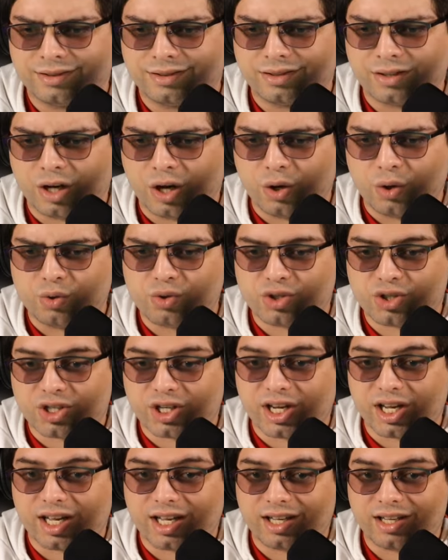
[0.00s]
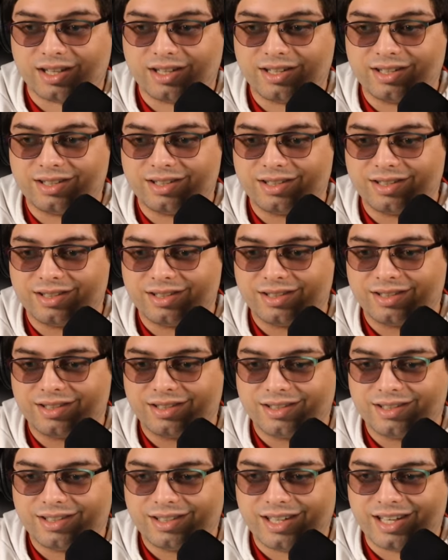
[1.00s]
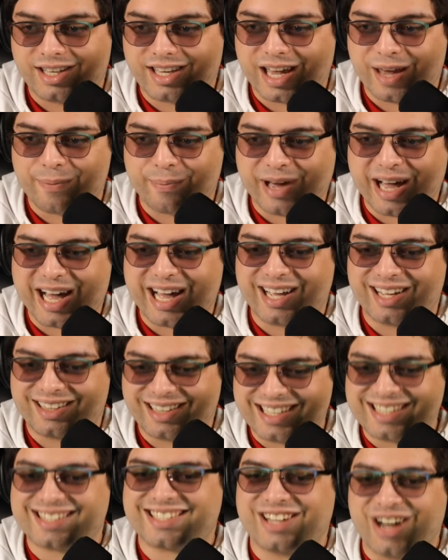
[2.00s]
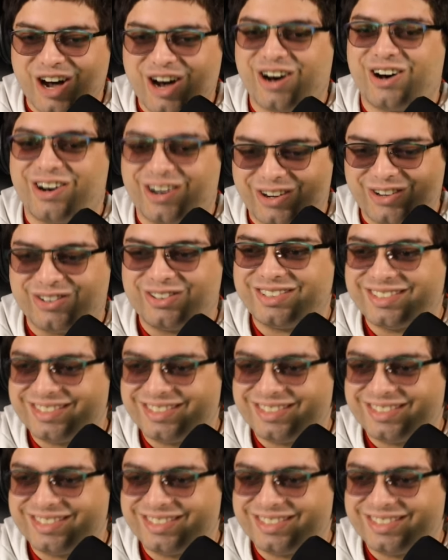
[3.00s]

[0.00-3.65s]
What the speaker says: Oh, shit. He came back. Let's go!